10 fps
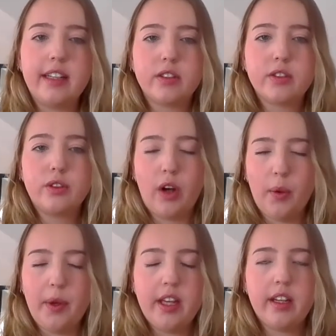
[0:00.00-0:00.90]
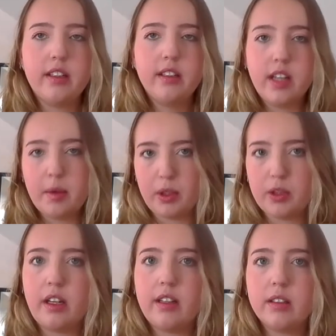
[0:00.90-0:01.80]
that's growing number
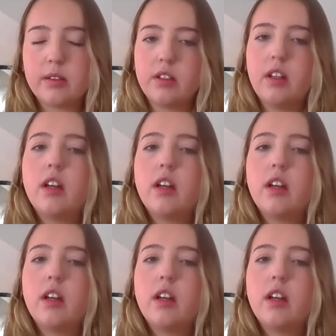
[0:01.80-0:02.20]
sense.